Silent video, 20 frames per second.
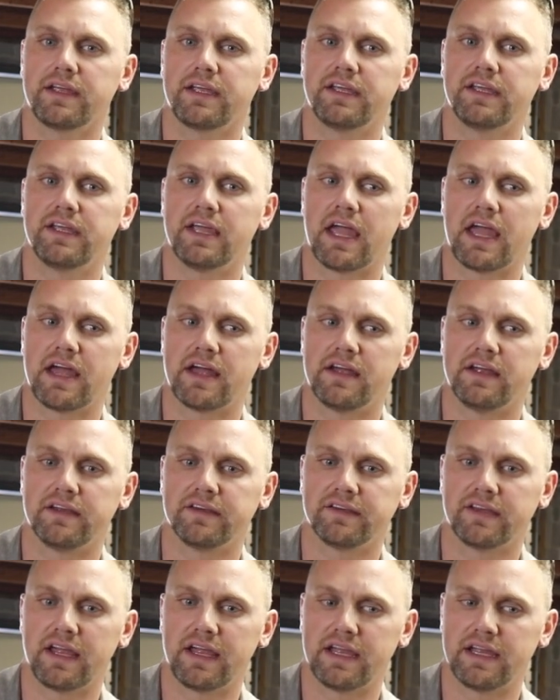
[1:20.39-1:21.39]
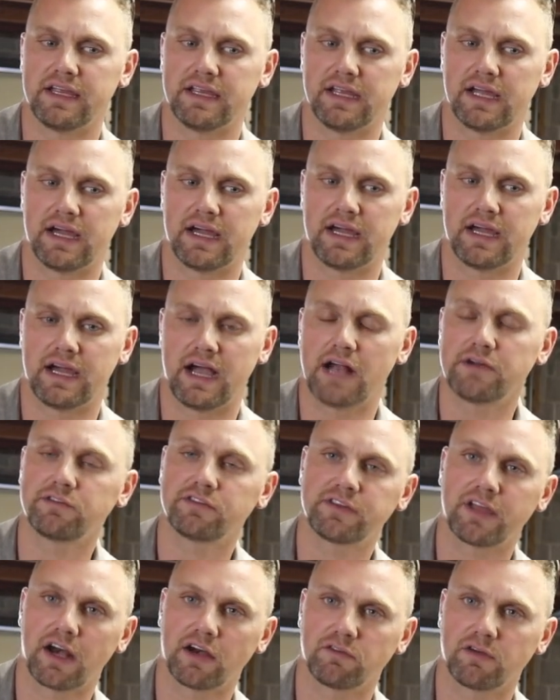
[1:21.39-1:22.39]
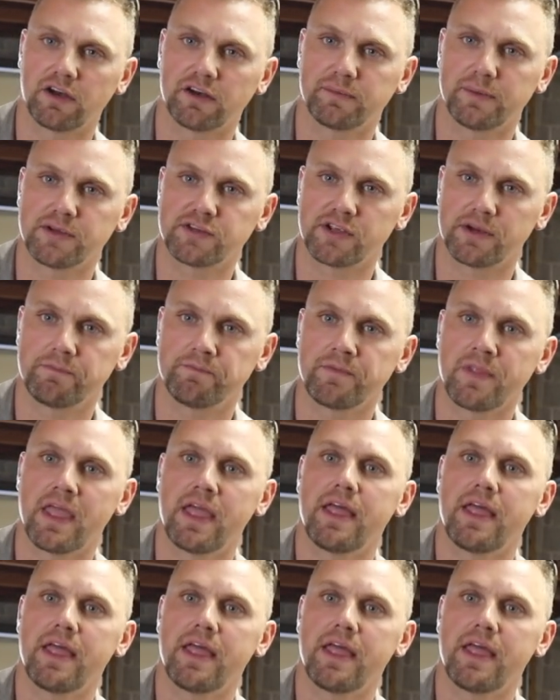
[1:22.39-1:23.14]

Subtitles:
He has a hydrostatic transmission.